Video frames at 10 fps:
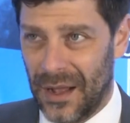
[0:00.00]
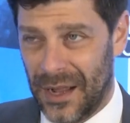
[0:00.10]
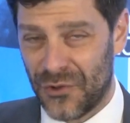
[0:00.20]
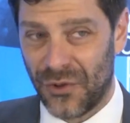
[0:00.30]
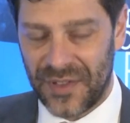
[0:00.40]

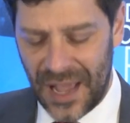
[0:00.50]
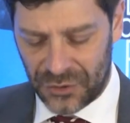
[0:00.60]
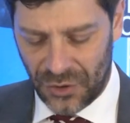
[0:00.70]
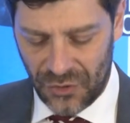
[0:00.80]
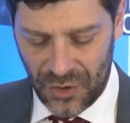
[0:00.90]
cultural
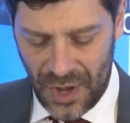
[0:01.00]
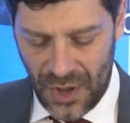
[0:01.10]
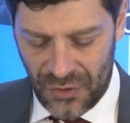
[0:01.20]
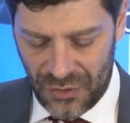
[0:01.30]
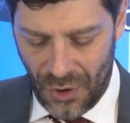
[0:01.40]
sectors.
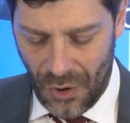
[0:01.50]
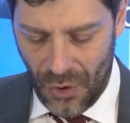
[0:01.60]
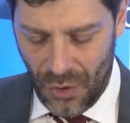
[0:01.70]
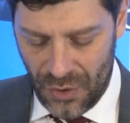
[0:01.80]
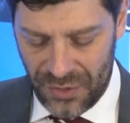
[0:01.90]

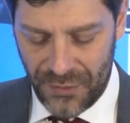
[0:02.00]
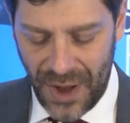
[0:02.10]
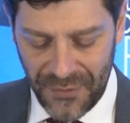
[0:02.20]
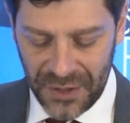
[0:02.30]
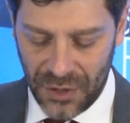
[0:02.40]
So the
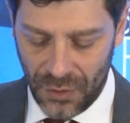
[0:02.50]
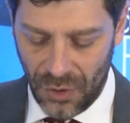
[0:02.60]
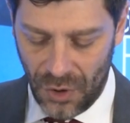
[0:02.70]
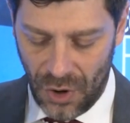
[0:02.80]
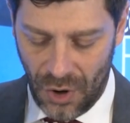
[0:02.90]
revenue
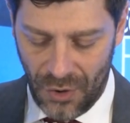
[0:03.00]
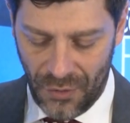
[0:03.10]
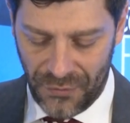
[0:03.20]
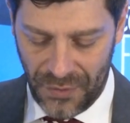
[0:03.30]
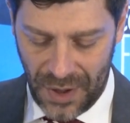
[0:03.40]

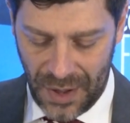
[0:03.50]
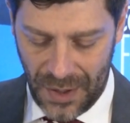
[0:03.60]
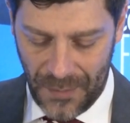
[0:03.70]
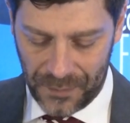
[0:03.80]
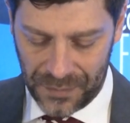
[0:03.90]
of
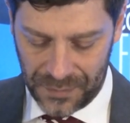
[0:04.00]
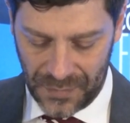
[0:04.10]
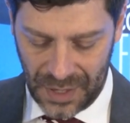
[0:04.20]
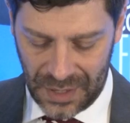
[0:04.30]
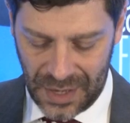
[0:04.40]

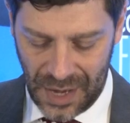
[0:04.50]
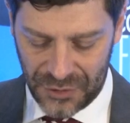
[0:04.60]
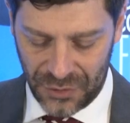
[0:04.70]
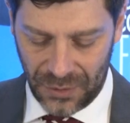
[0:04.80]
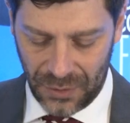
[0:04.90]

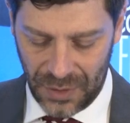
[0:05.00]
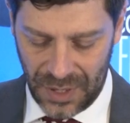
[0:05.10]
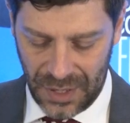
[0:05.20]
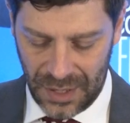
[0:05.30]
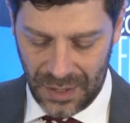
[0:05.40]
cultural
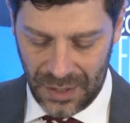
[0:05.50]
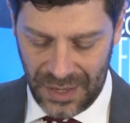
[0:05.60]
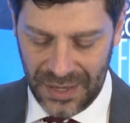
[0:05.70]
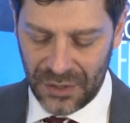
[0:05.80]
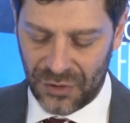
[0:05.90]

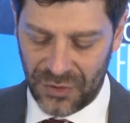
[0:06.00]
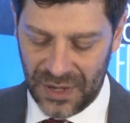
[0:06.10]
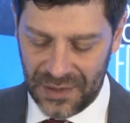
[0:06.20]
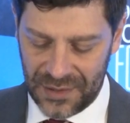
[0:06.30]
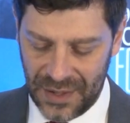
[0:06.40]
industries,